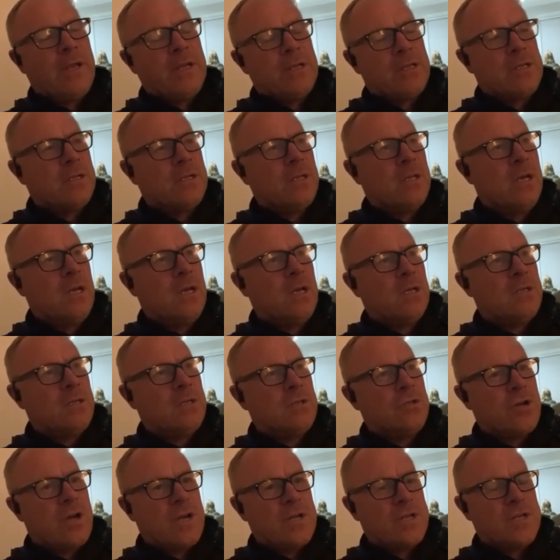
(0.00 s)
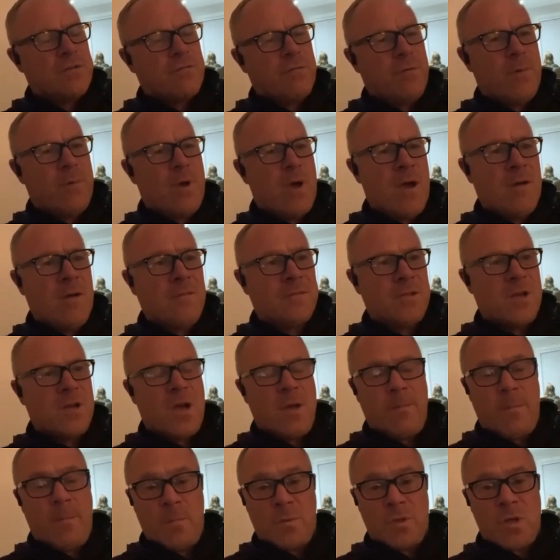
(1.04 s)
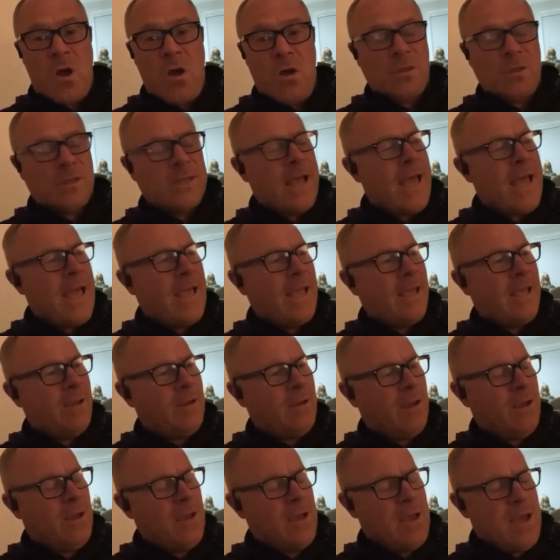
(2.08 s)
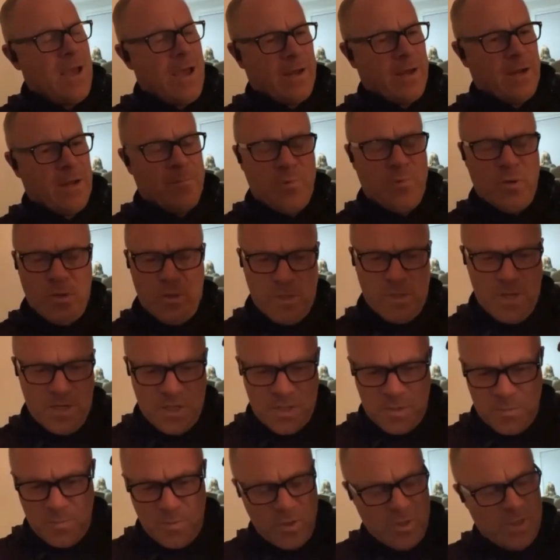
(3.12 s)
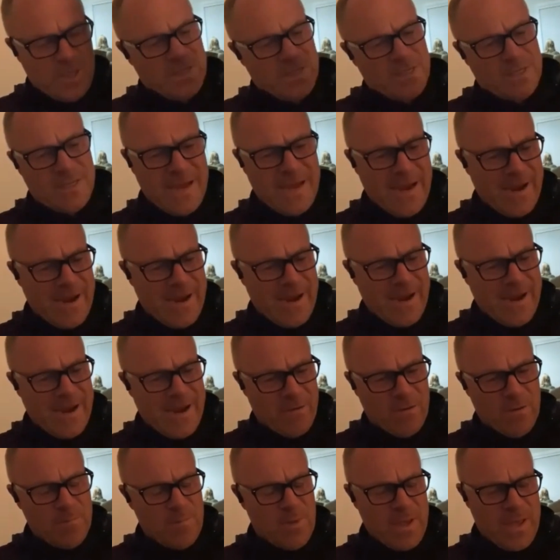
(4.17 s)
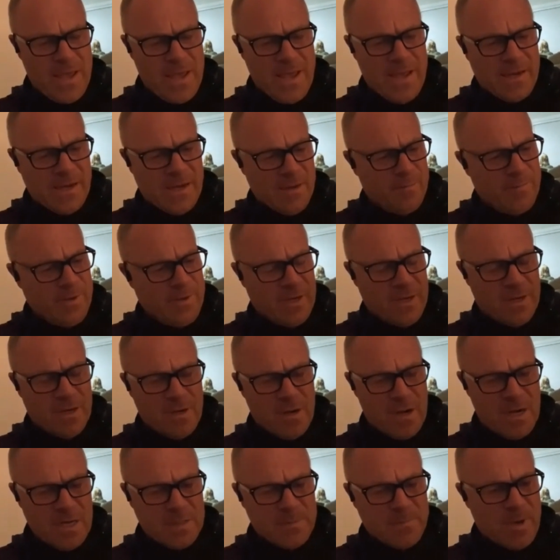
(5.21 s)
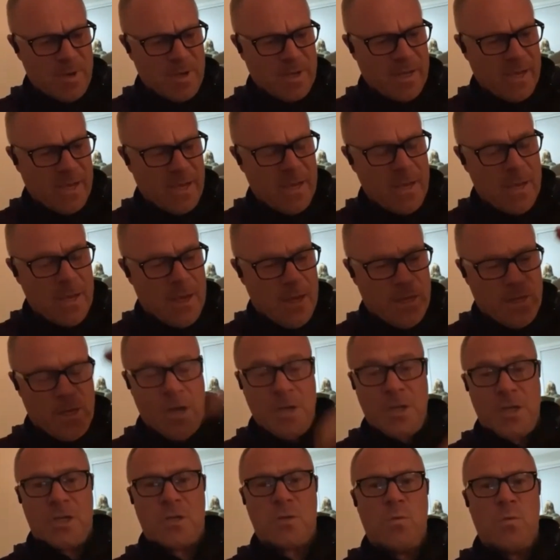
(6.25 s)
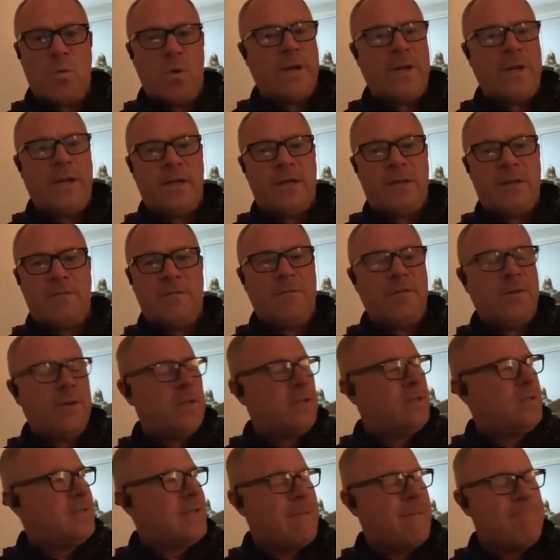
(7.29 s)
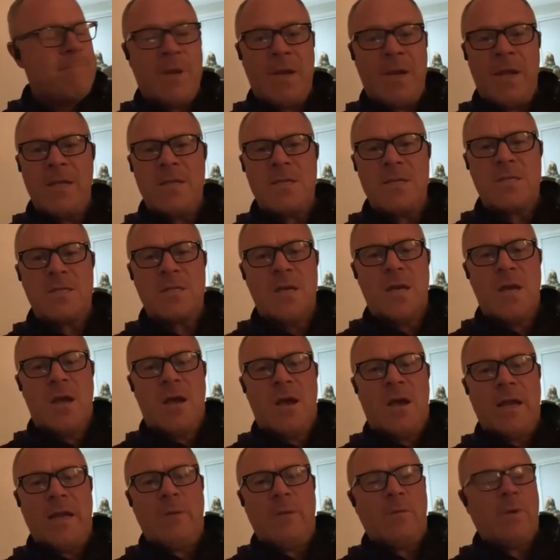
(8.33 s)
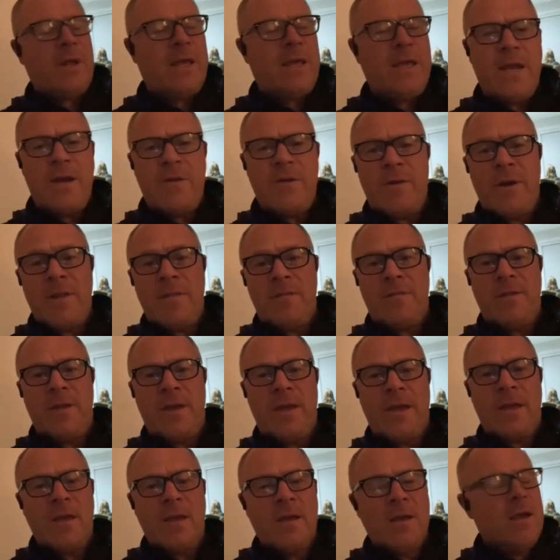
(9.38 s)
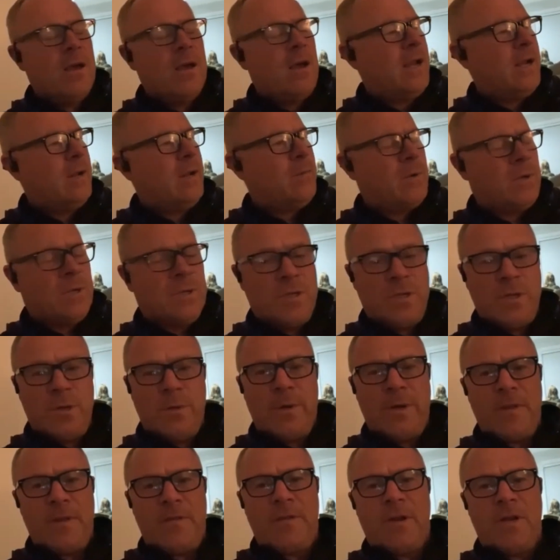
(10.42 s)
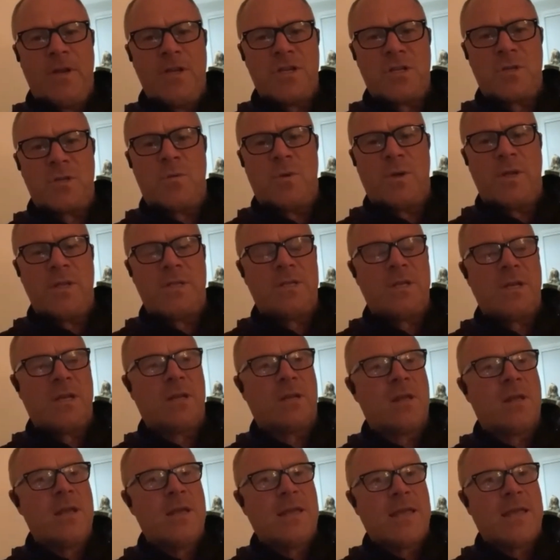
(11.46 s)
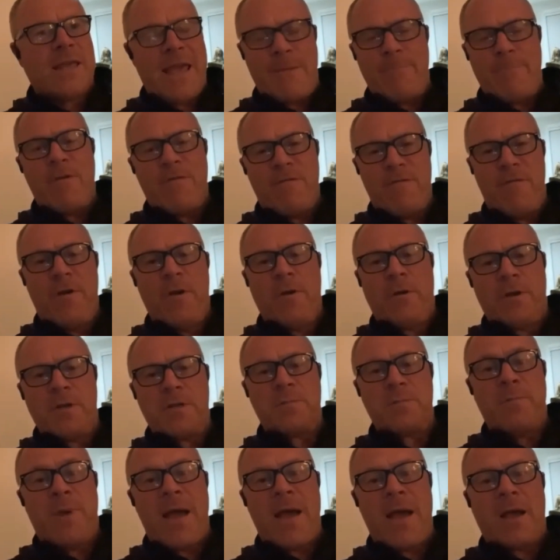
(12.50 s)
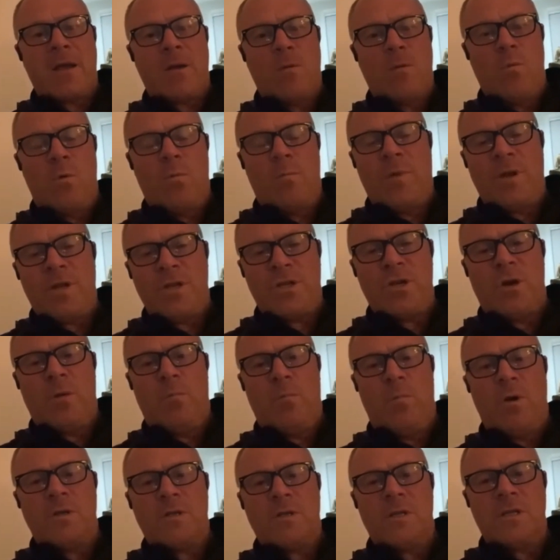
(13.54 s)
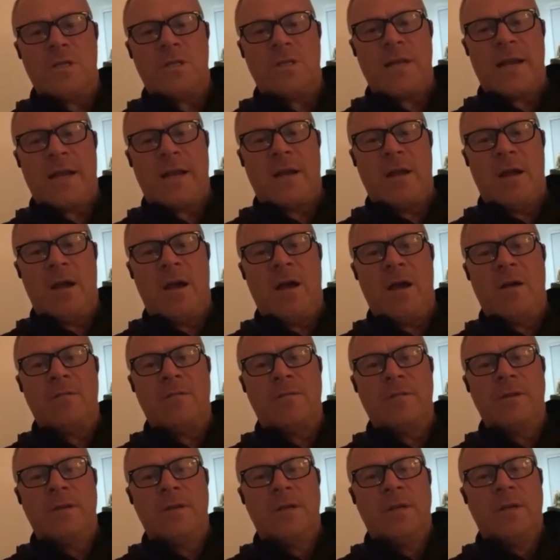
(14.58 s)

into the dressing room at half time. It was a hot day, and I just put this towel on my head. It'd been in an ice bucket, and I just wanted for 10 minutes. I didn't want to hear anything. I didn't want to do anything. I just wanted to get my focus back on what my job was in the second half.